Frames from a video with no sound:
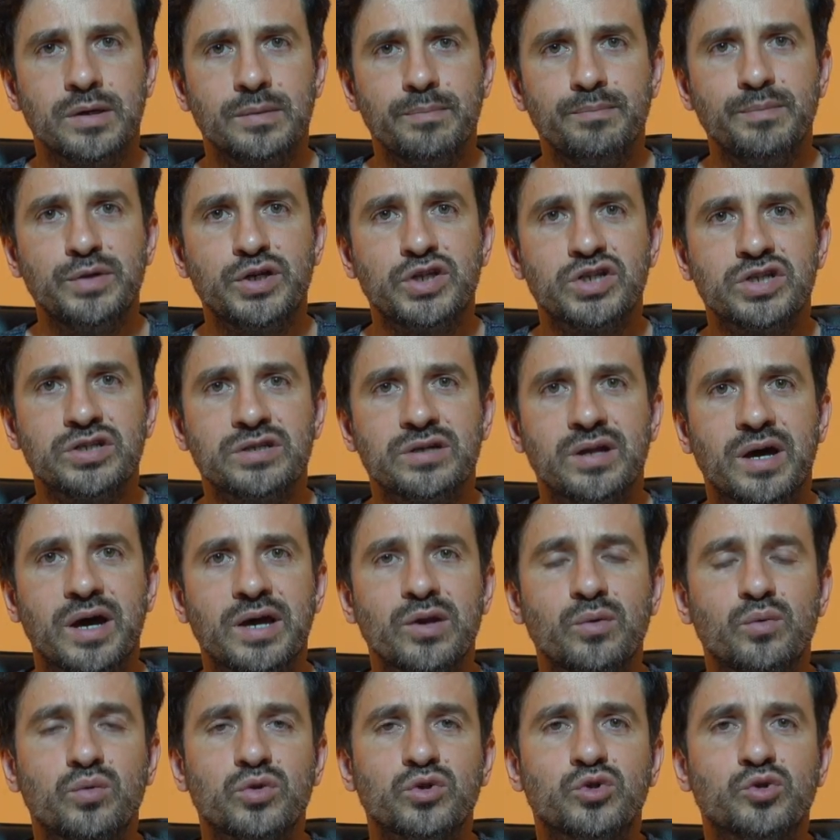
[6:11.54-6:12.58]
Mission
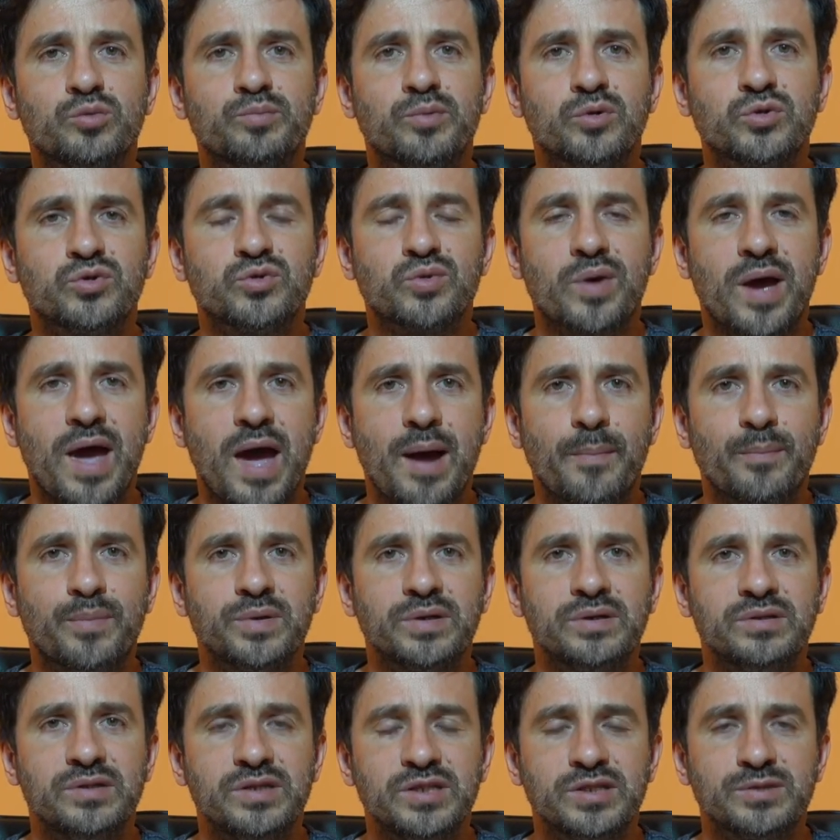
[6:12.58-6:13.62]
9 was supposed to
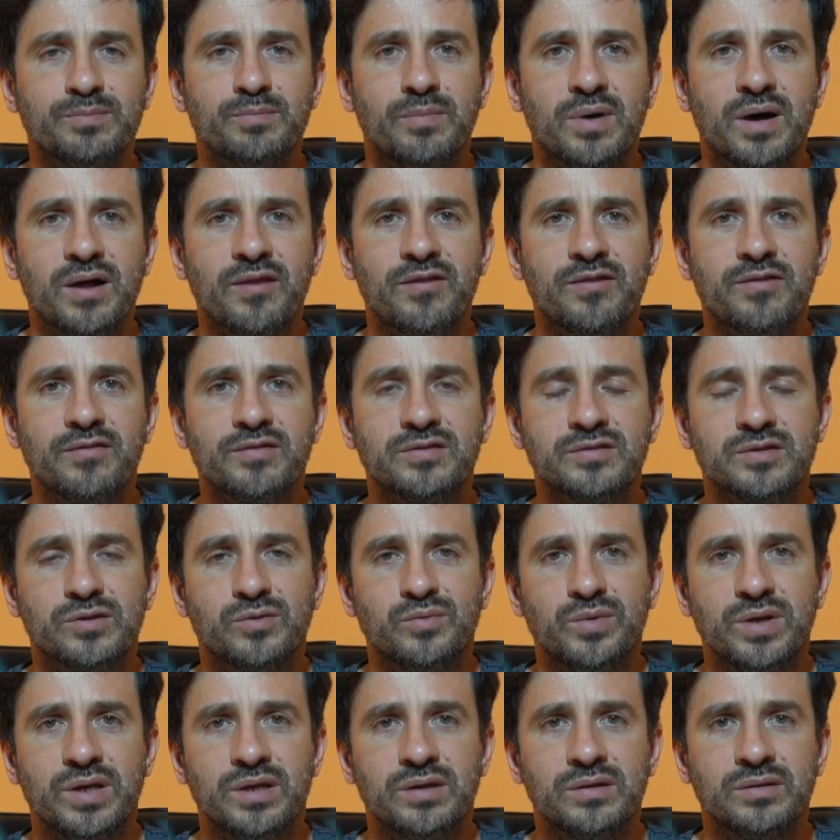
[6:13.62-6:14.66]
happen this month,
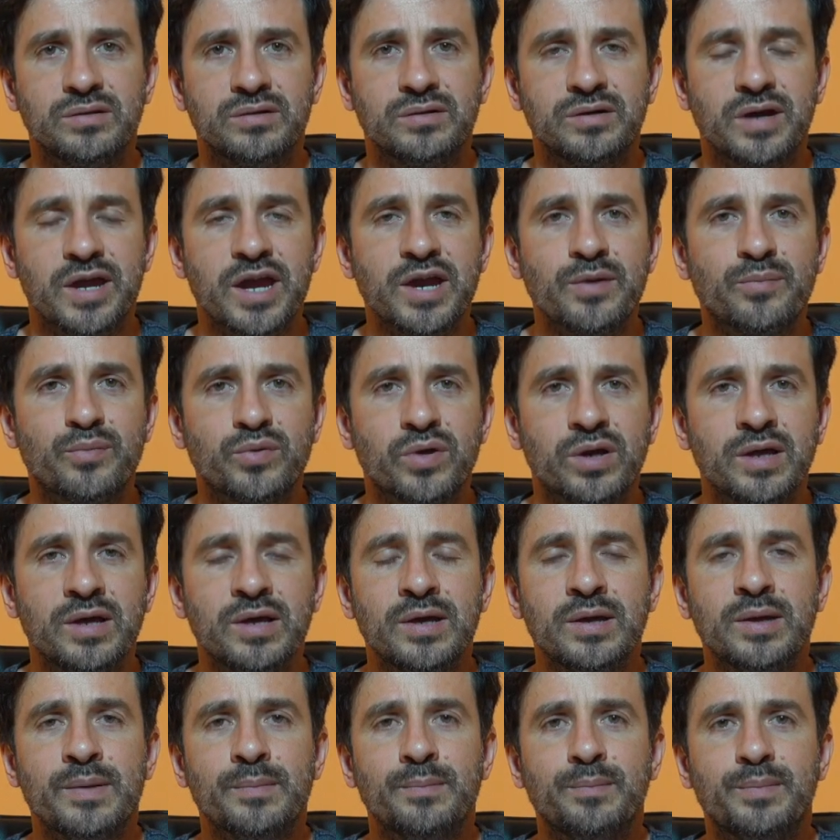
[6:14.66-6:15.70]
so in April,
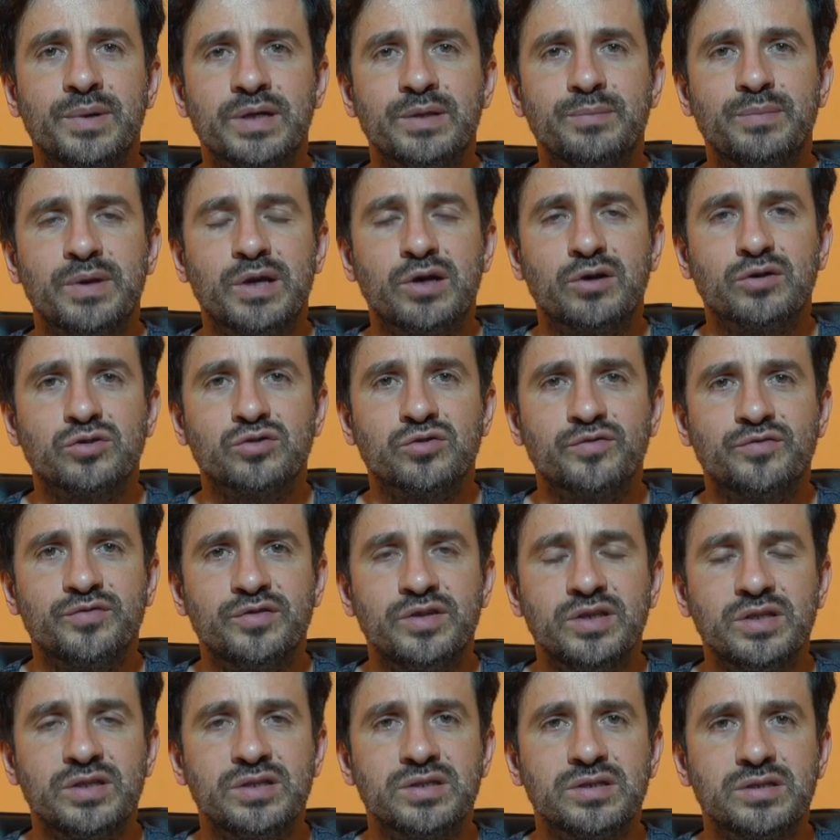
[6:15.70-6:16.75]
but because
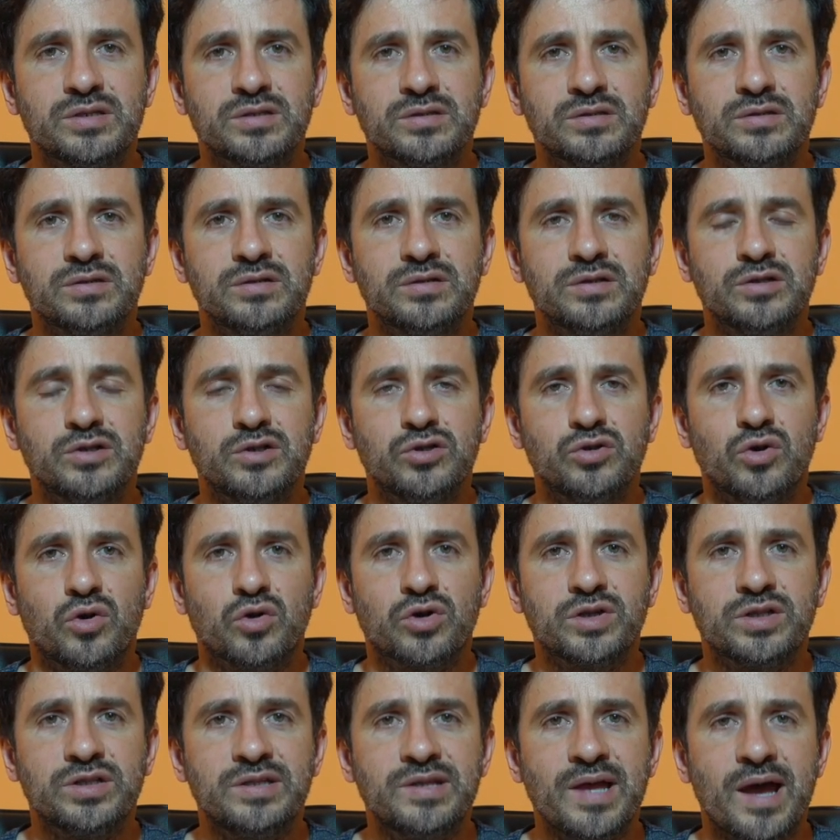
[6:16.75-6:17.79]
of this
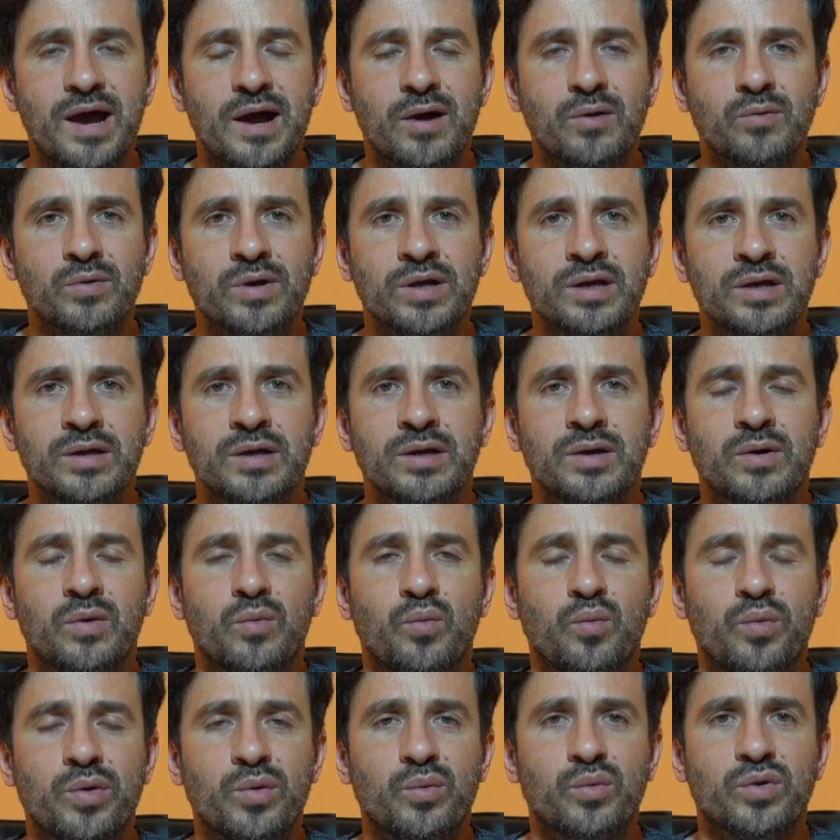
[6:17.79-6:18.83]
lockdown,
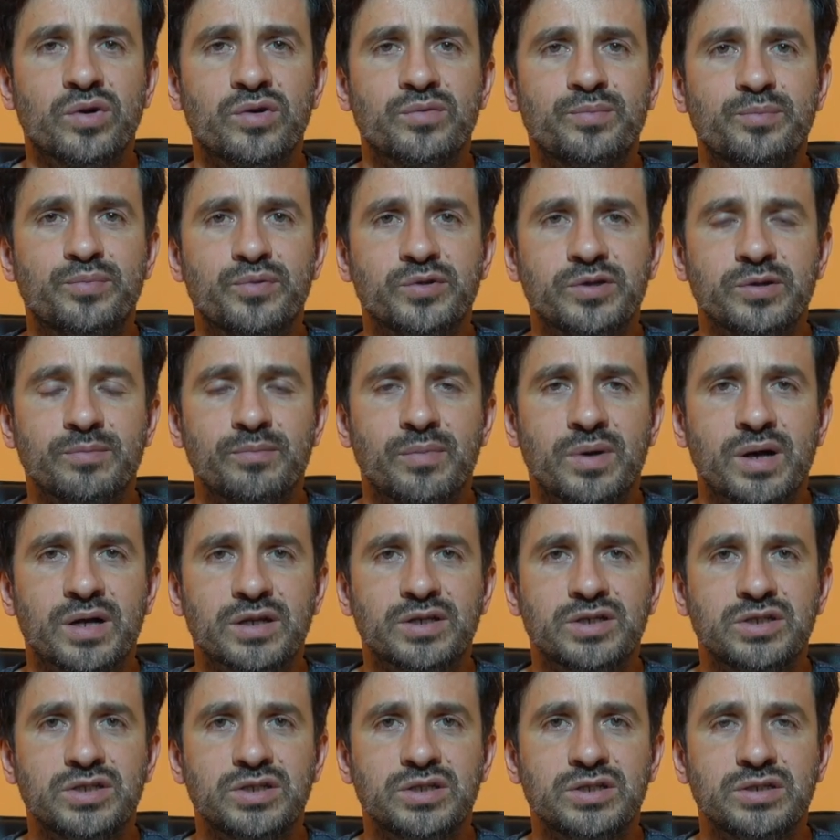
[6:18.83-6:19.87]
we were pretty
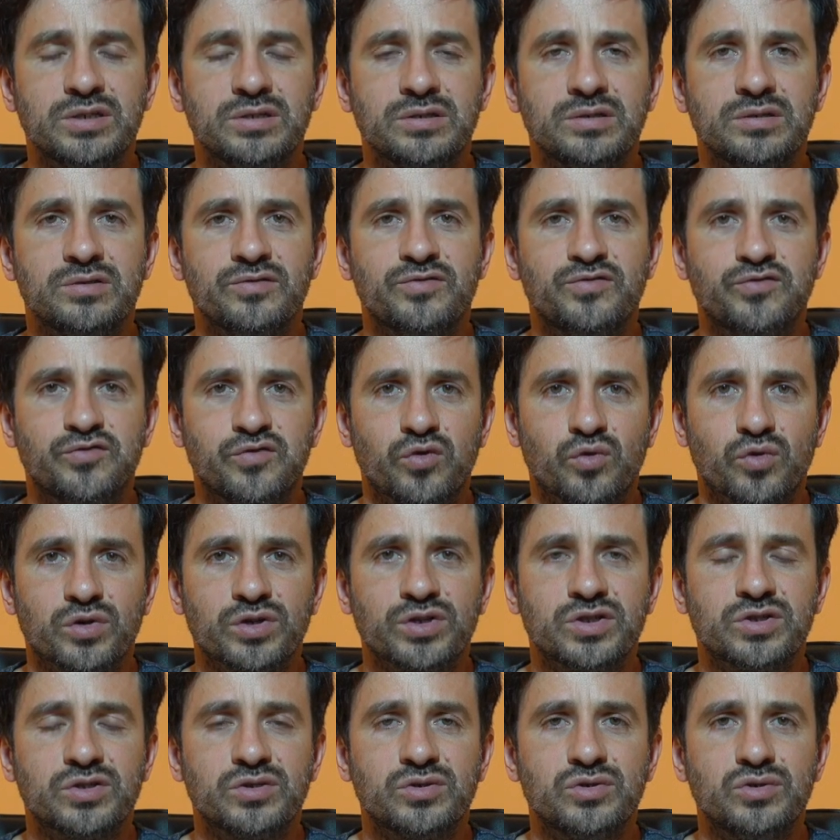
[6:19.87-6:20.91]
much
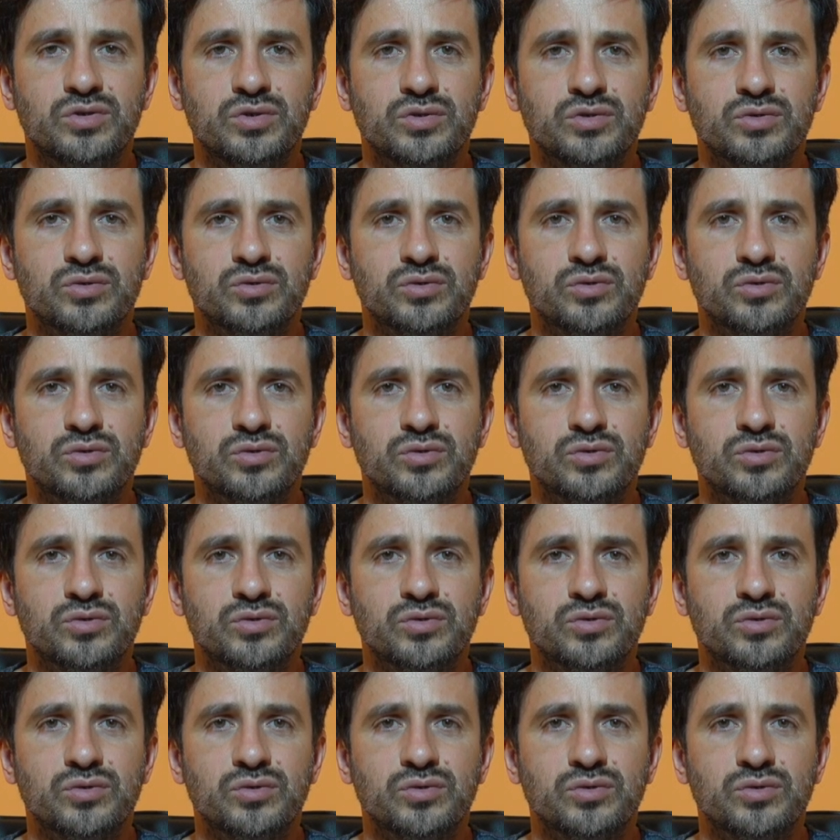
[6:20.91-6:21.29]
forced to